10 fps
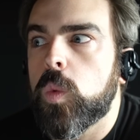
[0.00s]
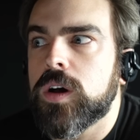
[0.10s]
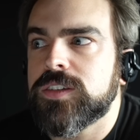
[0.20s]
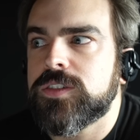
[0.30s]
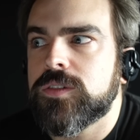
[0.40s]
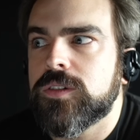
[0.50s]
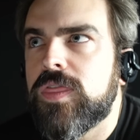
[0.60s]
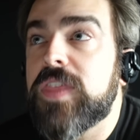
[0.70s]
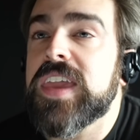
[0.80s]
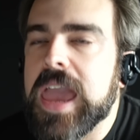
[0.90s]
was
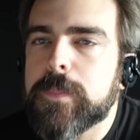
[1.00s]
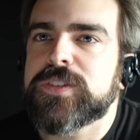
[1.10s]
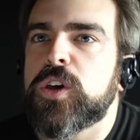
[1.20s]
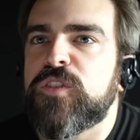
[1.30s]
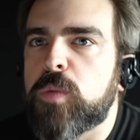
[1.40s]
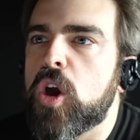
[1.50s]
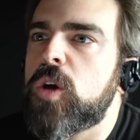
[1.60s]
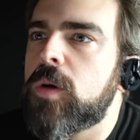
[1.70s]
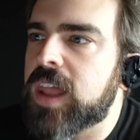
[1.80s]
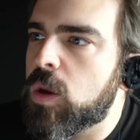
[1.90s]
that the episode of
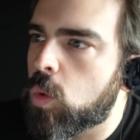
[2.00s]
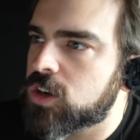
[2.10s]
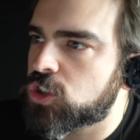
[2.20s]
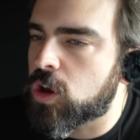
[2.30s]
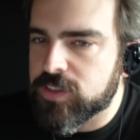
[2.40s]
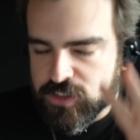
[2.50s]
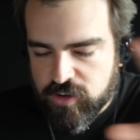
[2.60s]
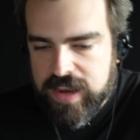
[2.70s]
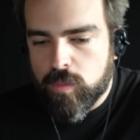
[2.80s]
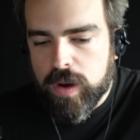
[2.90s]
Pokemon I watched on the
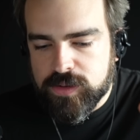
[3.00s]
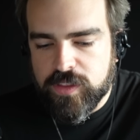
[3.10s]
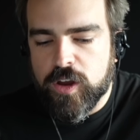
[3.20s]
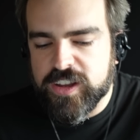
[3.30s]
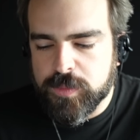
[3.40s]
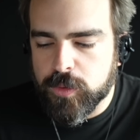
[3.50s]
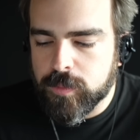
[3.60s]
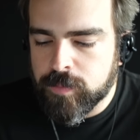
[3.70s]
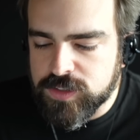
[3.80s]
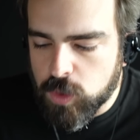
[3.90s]
screen when I was at the
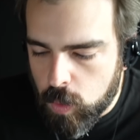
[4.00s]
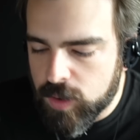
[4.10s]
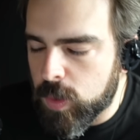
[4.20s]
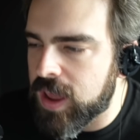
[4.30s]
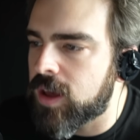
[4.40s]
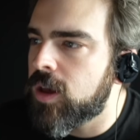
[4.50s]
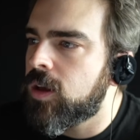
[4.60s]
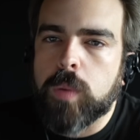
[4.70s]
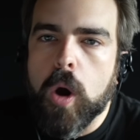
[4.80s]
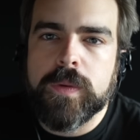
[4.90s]
hospital was the one where
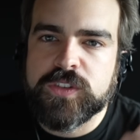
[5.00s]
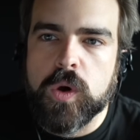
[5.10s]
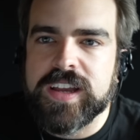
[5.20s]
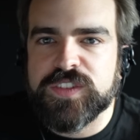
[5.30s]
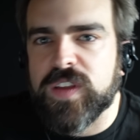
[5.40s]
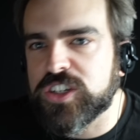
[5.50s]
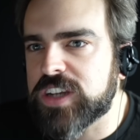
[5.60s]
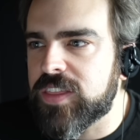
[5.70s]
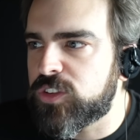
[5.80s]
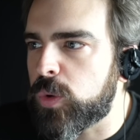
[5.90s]
Bulbasaur gets flushed down the